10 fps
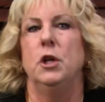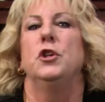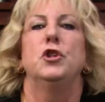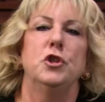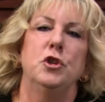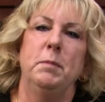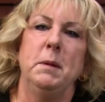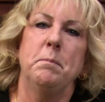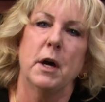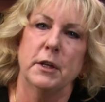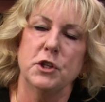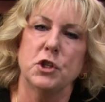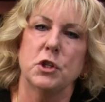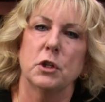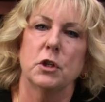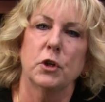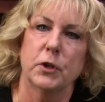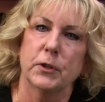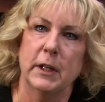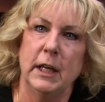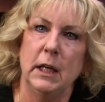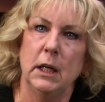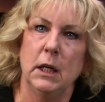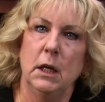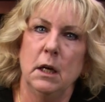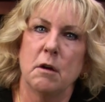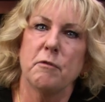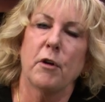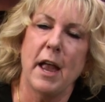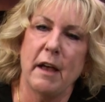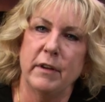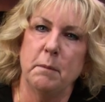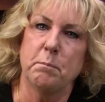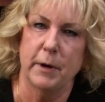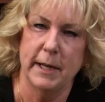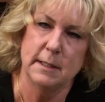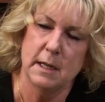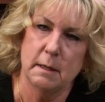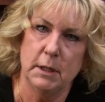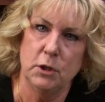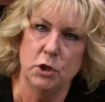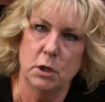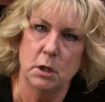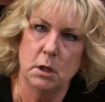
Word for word: Should you be punished currently for having brain damage?